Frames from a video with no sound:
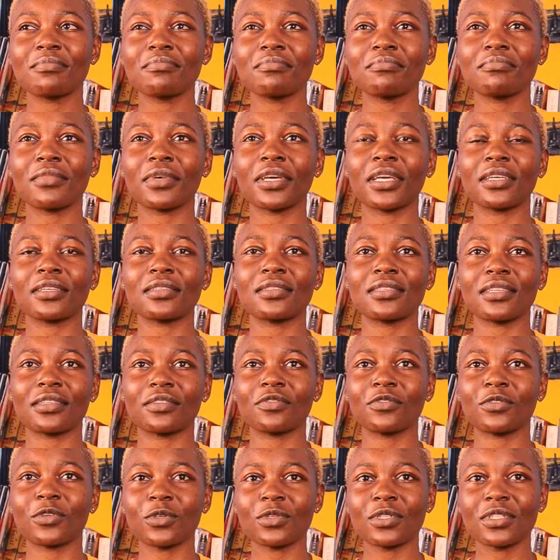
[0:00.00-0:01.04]
my
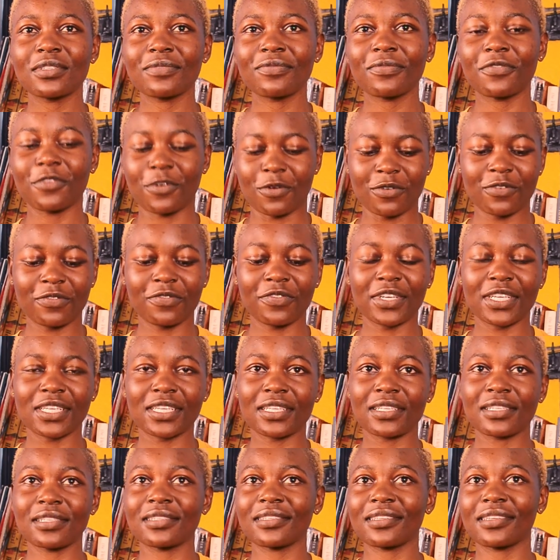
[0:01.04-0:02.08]

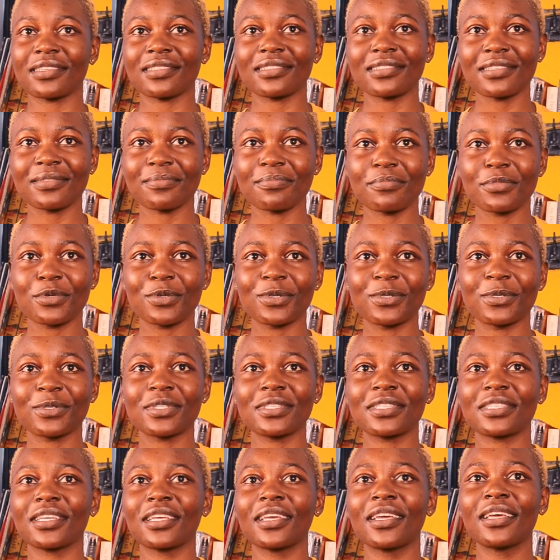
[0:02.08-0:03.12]
self-confidence, esteem
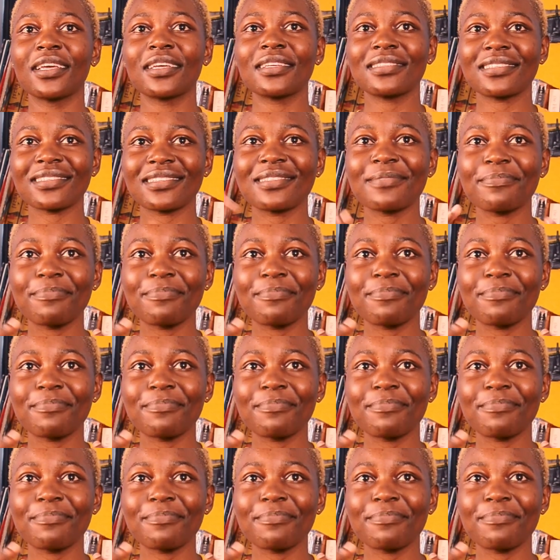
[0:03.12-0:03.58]
boost, just the